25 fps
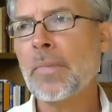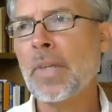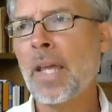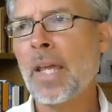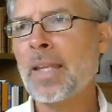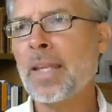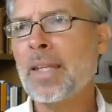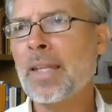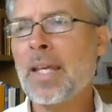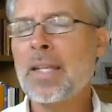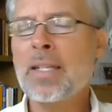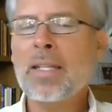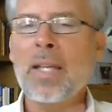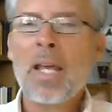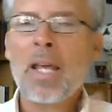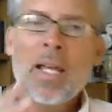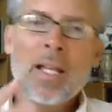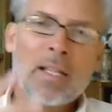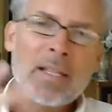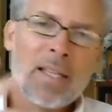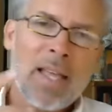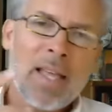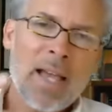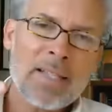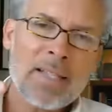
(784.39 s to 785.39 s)
And then,
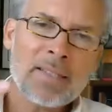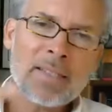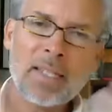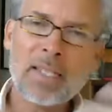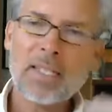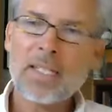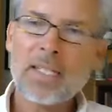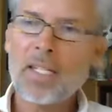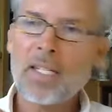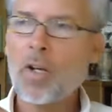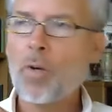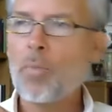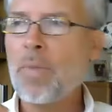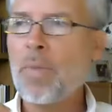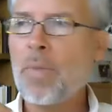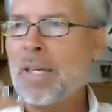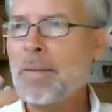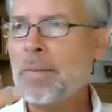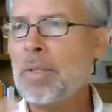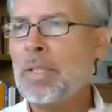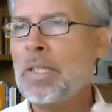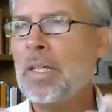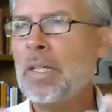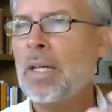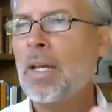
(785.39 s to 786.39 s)
lastly, you know,
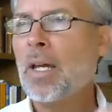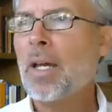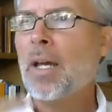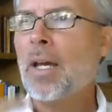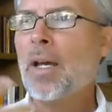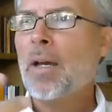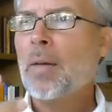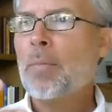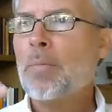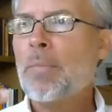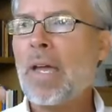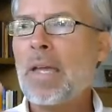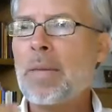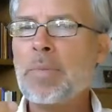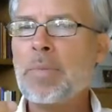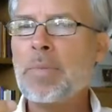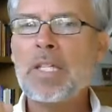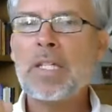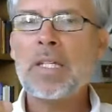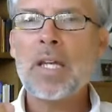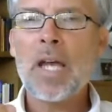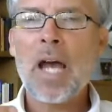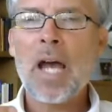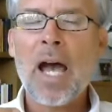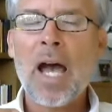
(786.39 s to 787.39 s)
maybe
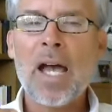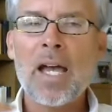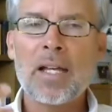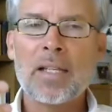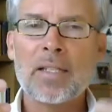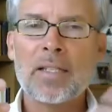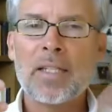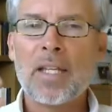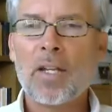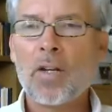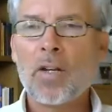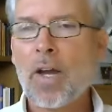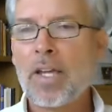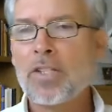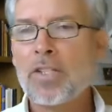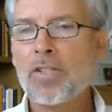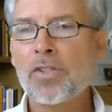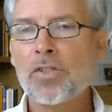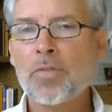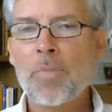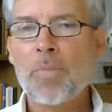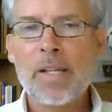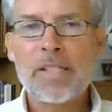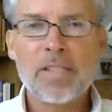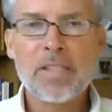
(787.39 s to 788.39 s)
maybe I, you know, I
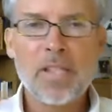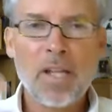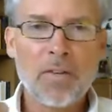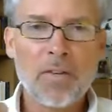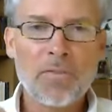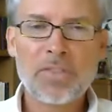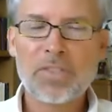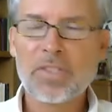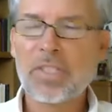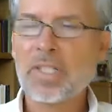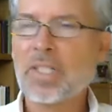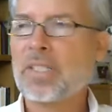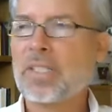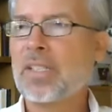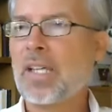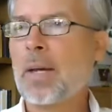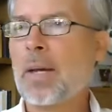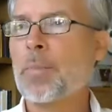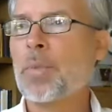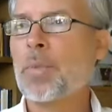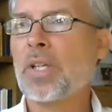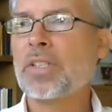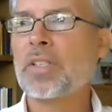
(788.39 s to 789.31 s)
used myself as an example.